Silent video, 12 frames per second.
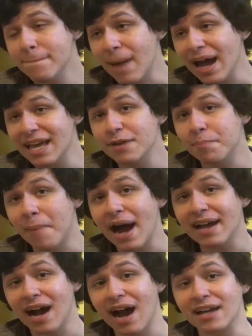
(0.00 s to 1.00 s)
in
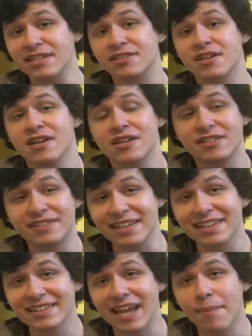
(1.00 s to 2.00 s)
my eyes,
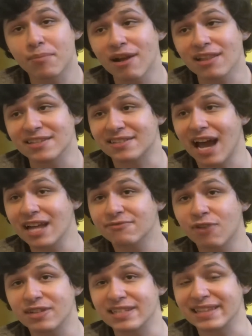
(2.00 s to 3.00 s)
Dylan Gambrell is kind
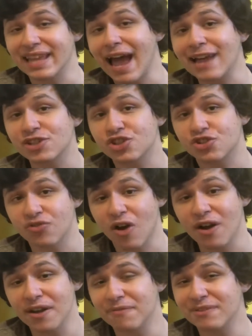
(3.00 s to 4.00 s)
of on his last
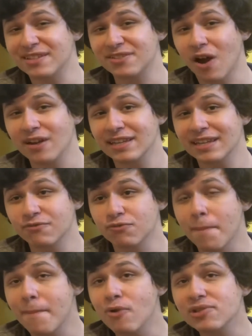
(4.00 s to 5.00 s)
straw. If he's not
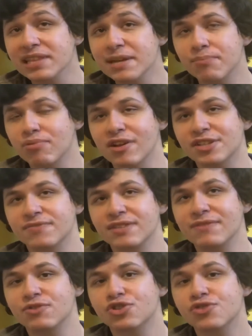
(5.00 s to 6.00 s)
remotely impressive,
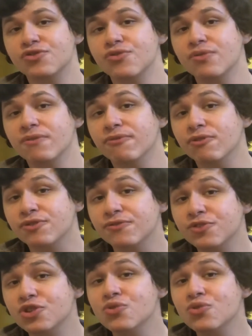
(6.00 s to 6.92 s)
even just through the first few